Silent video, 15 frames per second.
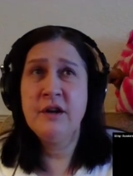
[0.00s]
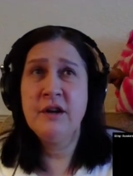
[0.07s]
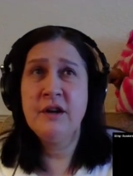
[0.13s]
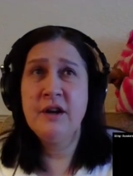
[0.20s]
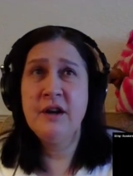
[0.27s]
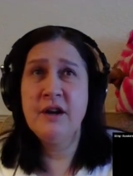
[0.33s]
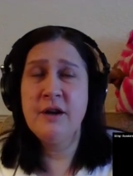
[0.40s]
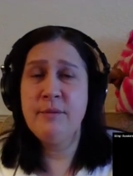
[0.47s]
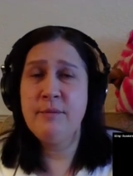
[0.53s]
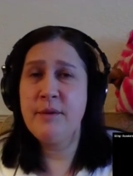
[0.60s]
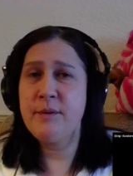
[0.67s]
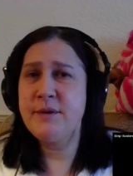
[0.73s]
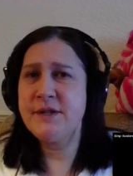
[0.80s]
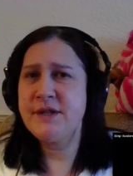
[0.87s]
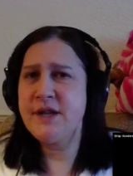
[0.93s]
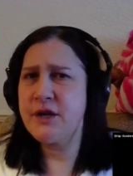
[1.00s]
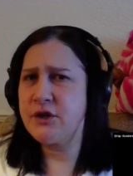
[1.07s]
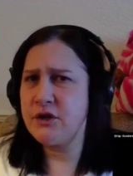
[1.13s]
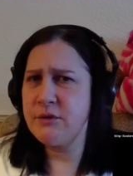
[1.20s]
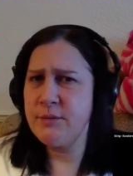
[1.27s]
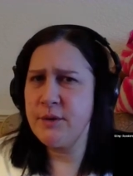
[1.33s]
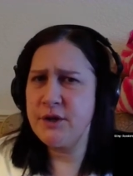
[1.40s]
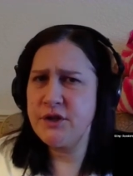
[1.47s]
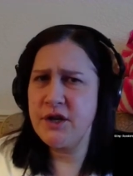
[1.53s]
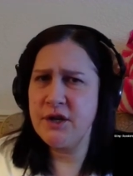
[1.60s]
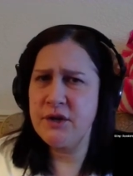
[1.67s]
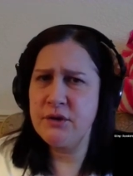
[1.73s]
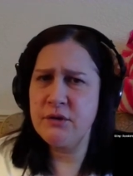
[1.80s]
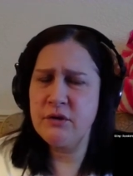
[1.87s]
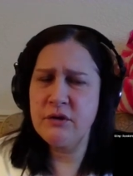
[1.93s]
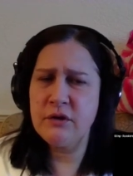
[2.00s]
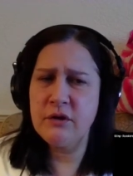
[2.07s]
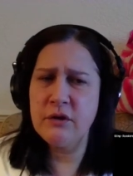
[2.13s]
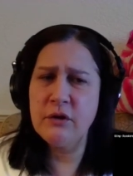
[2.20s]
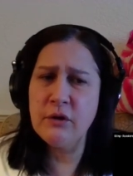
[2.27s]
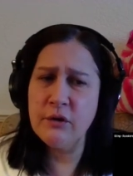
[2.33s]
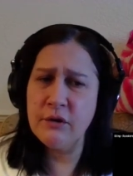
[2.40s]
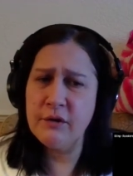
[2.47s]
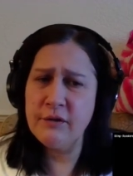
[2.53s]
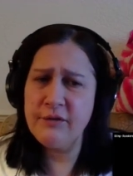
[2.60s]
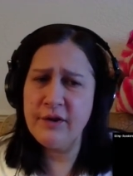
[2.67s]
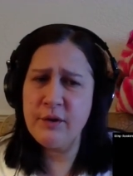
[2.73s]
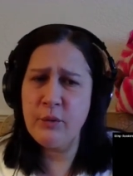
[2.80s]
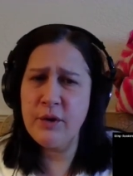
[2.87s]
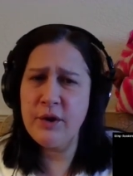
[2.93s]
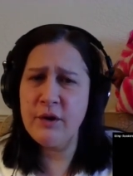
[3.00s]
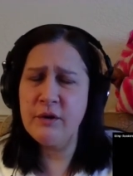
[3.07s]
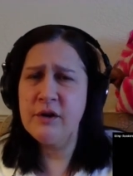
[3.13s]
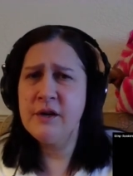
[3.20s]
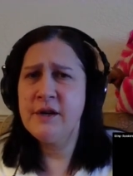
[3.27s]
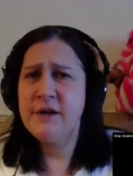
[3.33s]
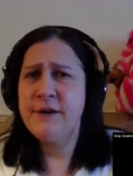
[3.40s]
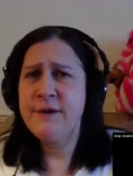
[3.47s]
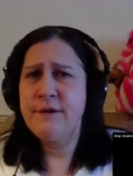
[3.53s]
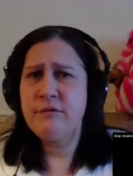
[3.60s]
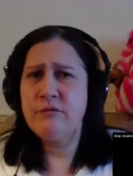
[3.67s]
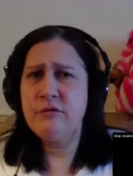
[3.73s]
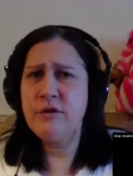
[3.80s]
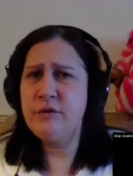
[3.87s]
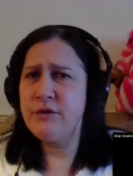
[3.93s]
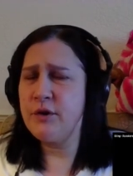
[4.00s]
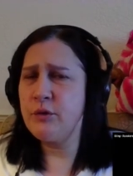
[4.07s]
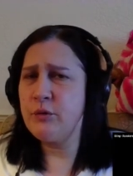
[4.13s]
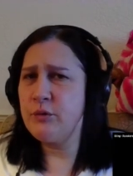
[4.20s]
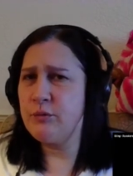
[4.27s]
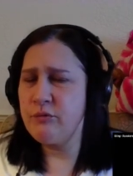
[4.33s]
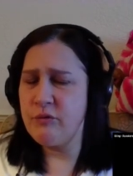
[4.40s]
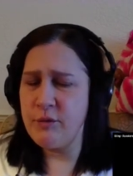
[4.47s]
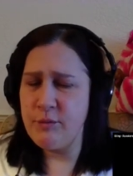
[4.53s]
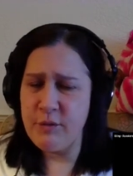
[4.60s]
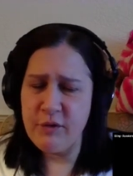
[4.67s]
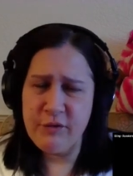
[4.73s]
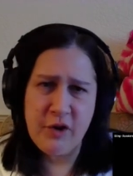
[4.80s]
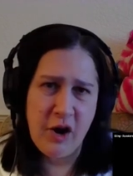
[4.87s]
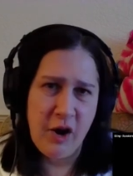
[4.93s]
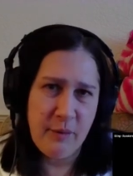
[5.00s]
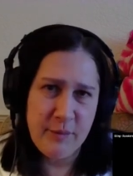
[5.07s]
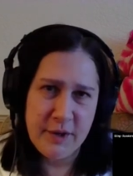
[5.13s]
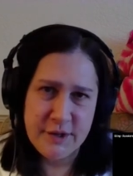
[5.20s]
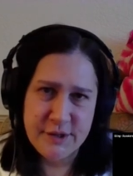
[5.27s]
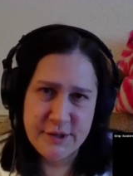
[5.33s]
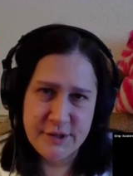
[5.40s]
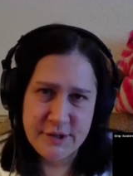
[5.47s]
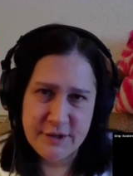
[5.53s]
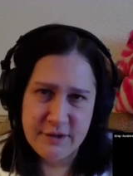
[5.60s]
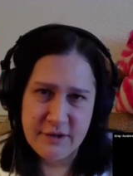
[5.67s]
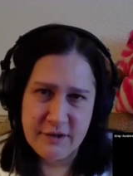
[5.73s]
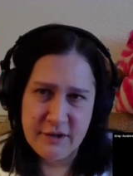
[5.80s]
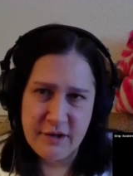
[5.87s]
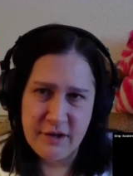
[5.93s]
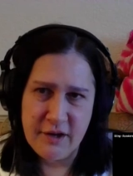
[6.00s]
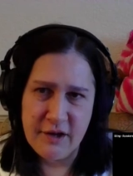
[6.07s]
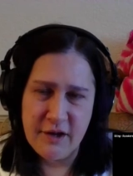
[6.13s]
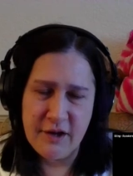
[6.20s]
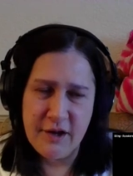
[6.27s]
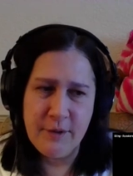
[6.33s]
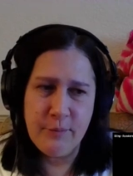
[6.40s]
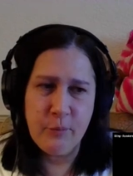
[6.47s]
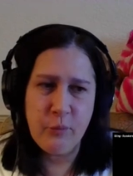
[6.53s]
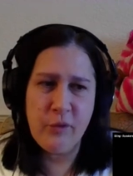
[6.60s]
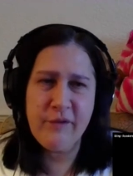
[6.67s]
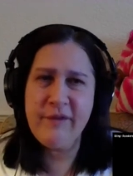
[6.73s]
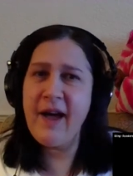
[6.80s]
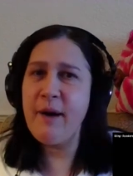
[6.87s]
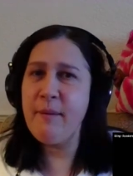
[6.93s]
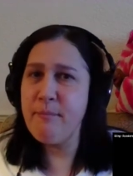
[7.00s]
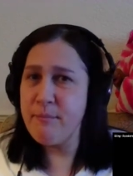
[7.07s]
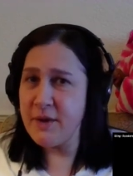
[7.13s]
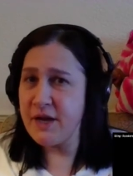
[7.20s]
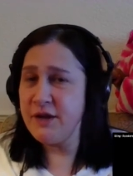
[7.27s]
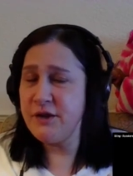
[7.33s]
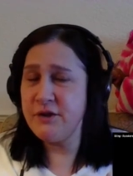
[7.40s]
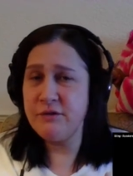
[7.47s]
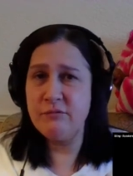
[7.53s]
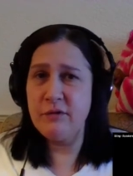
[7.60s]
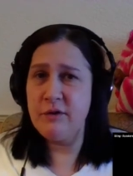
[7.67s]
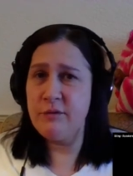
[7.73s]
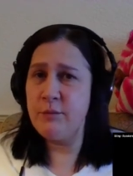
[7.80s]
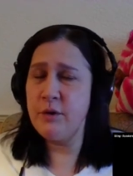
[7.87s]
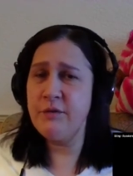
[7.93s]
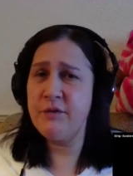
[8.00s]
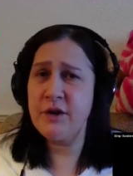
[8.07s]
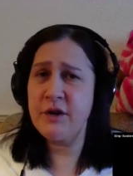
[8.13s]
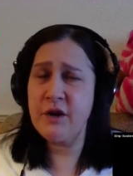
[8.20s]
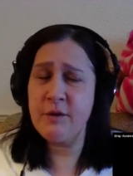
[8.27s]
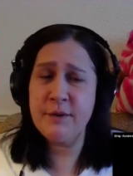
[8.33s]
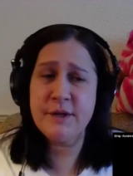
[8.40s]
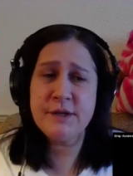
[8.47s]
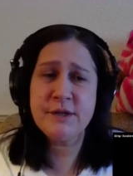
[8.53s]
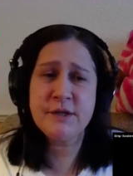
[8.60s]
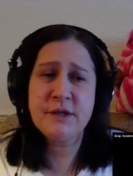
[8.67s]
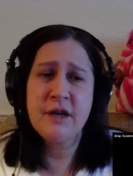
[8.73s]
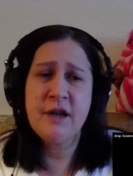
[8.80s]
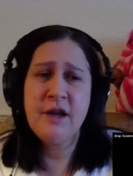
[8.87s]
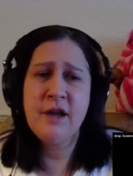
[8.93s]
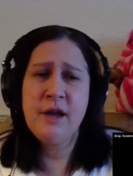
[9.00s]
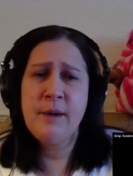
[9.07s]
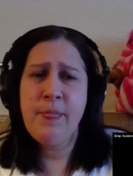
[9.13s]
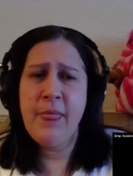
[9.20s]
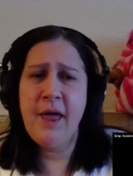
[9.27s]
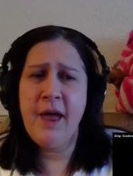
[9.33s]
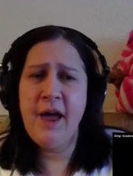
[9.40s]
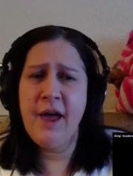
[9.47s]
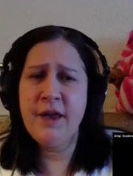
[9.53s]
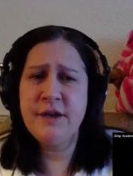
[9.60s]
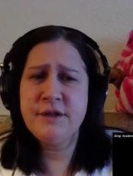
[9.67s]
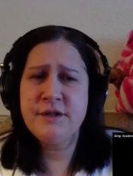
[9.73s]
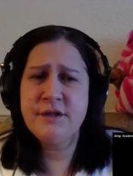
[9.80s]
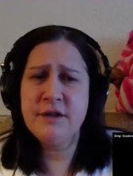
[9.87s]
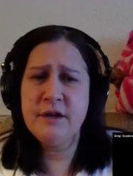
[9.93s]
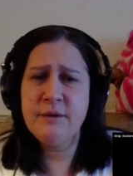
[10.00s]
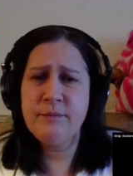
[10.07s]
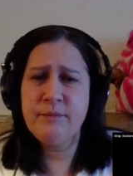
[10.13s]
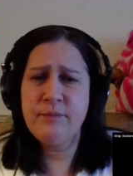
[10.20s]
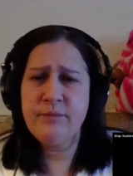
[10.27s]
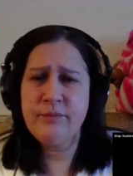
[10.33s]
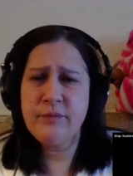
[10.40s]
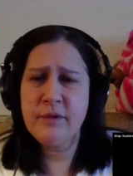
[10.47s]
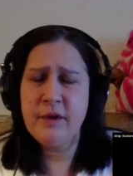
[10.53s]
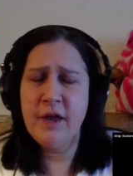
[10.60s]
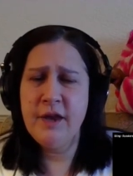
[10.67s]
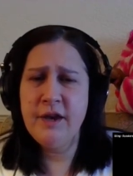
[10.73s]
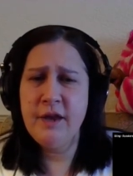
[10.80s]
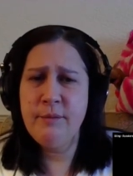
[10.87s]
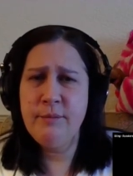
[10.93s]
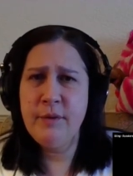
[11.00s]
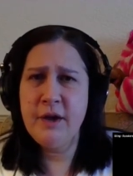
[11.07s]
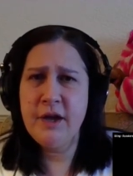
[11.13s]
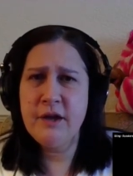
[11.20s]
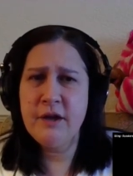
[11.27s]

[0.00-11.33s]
uh, maybe sanction my channel or they will re remove comments uh, without me removing the comments and uh, and they may